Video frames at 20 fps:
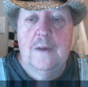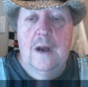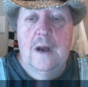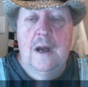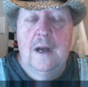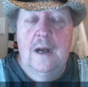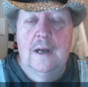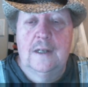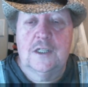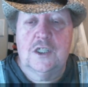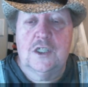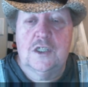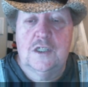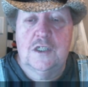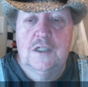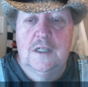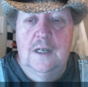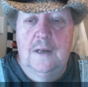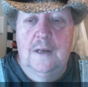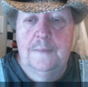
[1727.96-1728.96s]
a
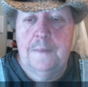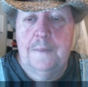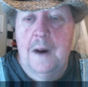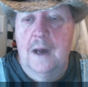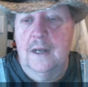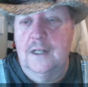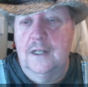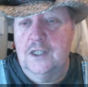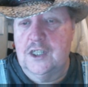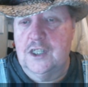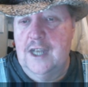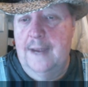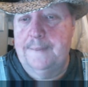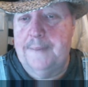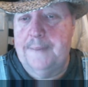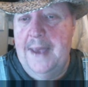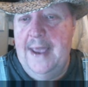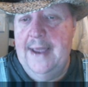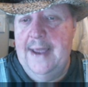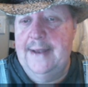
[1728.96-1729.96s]
bottle of
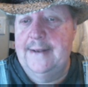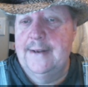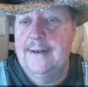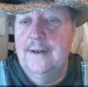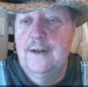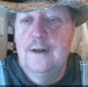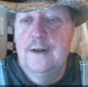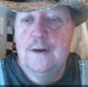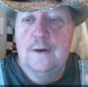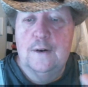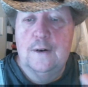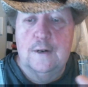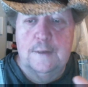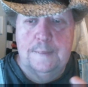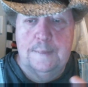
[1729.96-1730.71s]
champagne or a